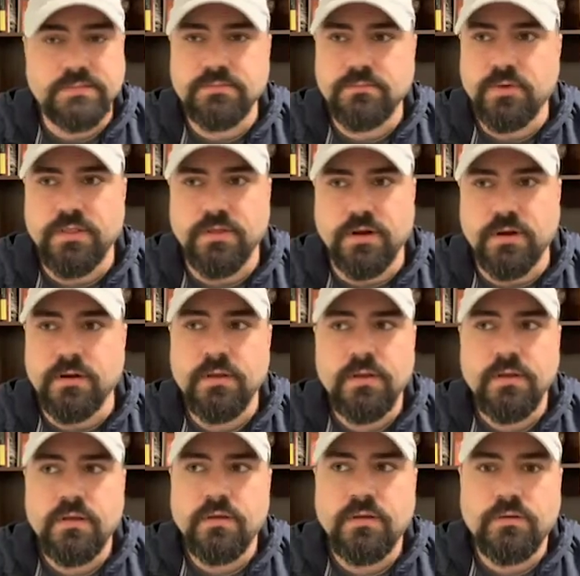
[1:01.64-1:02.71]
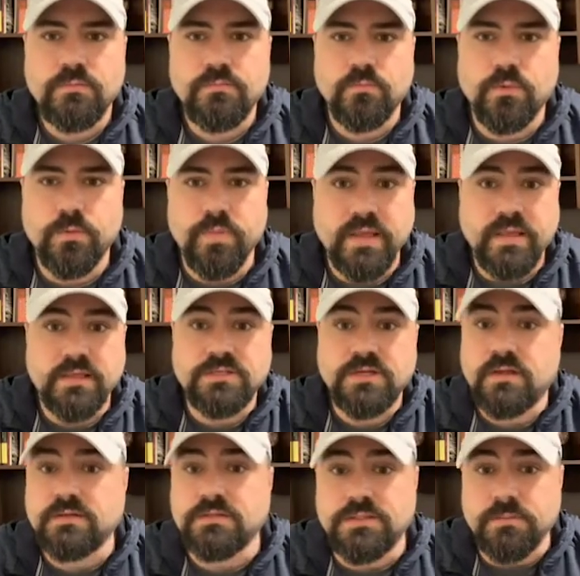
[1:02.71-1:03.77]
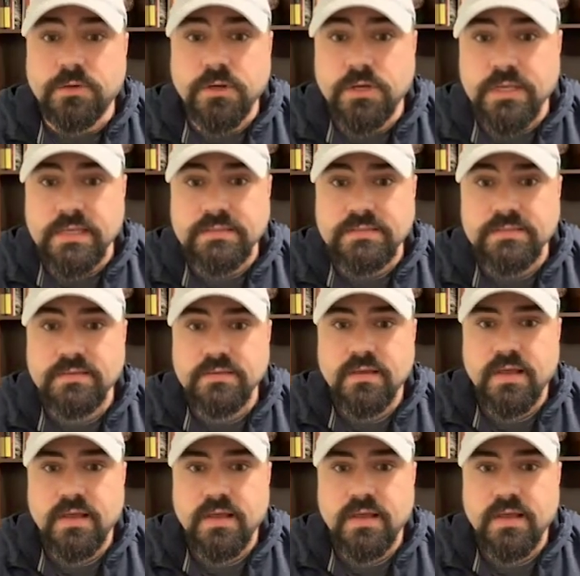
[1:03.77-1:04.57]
whether we're baking chocolate chip cookies